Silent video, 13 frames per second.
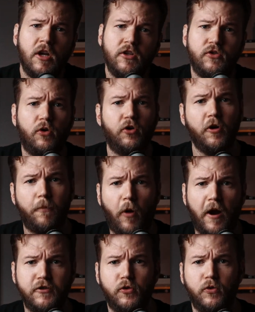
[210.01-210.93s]
So a good
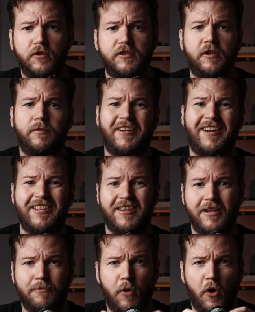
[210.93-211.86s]
pry tool is something I
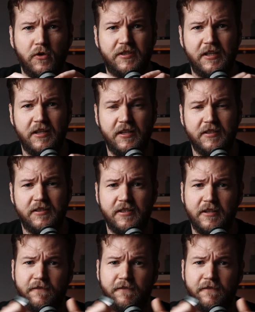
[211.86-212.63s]
think most EDC